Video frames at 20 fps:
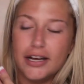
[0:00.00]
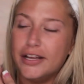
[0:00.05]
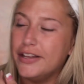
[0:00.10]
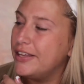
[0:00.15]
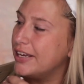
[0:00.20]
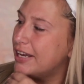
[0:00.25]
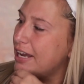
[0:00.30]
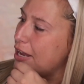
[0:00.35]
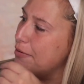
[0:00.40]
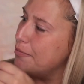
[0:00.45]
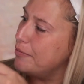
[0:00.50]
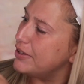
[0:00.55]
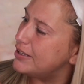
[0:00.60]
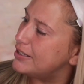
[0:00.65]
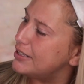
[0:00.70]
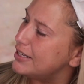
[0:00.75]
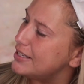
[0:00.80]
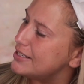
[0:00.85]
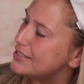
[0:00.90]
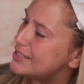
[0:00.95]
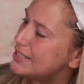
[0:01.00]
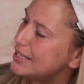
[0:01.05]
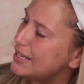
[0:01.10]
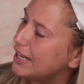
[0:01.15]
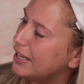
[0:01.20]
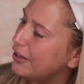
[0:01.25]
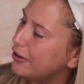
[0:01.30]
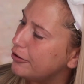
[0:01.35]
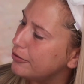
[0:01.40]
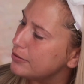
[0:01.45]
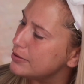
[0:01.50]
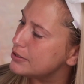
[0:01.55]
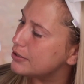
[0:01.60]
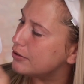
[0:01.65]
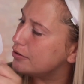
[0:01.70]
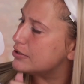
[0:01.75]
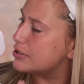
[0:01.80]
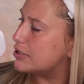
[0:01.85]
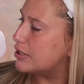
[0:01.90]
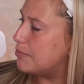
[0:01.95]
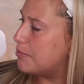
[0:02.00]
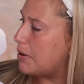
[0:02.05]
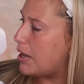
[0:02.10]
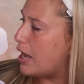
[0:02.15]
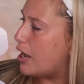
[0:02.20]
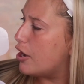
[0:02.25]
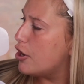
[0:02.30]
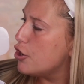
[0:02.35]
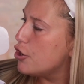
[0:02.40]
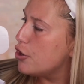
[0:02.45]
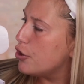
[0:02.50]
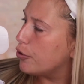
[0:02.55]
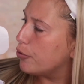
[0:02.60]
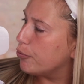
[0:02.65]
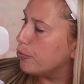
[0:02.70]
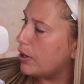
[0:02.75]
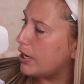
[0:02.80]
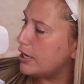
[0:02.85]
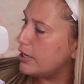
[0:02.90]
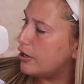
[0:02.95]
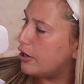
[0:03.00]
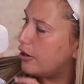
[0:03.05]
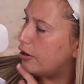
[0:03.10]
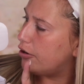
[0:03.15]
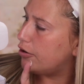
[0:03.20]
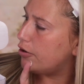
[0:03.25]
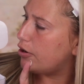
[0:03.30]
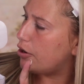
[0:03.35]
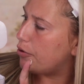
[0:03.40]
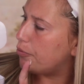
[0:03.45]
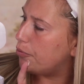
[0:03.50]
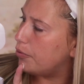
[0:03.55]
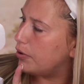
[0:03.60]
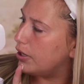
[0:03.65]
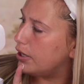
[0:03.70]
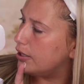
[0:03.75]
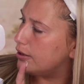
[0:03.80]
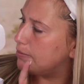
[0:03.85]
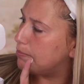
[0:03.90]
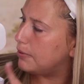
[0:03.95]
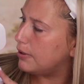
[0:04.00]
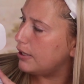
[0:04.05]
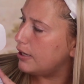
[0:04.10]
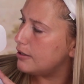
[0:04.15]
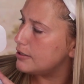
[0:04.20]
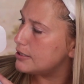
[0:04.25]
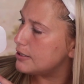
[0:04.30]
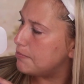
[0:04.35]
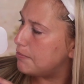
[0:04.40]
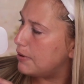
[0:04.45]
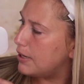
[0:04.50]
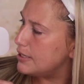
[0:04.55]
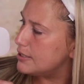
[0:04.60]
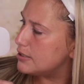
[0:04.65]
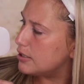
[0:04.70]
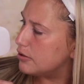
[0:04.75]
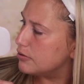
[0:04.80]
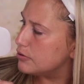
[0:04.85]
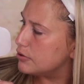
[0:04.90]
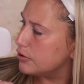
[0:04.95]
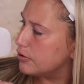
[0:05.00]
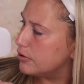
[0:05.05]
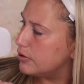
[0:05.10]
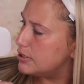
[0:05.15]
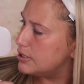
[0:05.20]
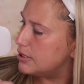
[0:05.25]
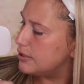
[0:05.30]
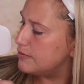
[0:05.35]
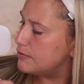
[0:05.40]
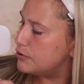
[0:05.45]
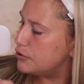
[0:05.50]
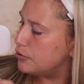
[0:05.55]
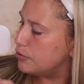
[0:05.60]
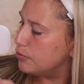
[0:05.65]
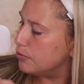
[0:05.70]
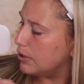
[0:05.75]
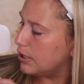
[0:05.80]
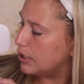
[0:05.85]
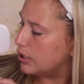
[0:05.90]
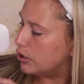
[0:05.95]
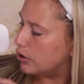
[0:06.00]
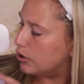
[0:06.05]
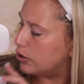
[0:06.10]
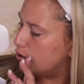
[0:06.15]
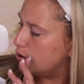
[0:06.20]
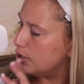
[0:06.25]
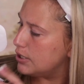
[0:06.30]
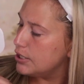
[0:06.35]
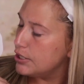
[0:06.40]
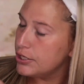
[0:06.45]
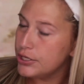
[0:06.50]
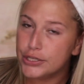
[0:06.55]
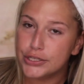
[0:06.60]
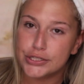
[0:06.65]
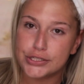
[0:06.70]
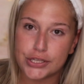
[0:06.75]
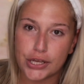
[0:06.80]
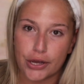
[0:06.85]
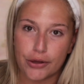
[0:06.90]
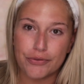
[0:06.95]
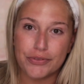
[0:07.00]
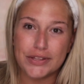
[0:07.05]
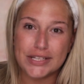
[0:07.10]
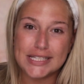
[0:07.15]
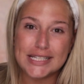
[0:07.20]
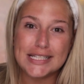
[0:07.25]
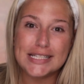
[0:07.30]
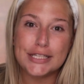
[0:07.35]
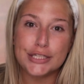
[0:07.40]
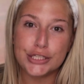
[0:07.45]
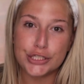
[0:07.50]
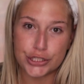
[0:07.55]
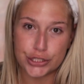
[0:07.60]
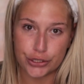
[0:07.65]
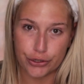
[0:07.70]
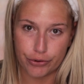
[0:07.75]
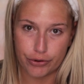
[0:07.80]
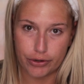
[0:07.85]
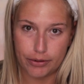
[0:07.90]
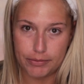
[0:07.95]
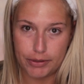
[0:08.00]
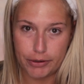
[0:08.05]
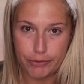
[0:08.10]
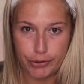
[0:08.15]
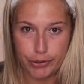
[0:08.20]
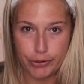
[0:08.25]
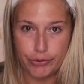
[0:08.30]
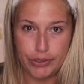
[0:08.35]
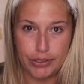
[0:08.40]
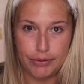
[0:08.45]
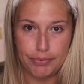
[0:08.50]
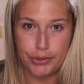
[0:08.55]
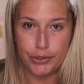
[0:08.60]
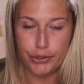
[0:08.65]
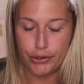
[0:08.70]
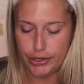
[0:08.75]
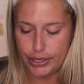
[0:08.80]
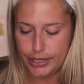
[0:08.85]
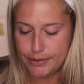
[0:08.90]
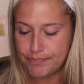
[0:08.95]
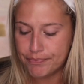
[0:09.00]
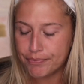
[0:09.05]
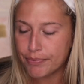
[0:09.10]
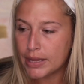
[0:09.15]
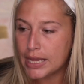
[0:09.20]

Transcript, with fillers: uh, that came with it is the Hello Results Goodbye Retinol with plant-based alternative to retinol. So this is a serum that we're going to put on.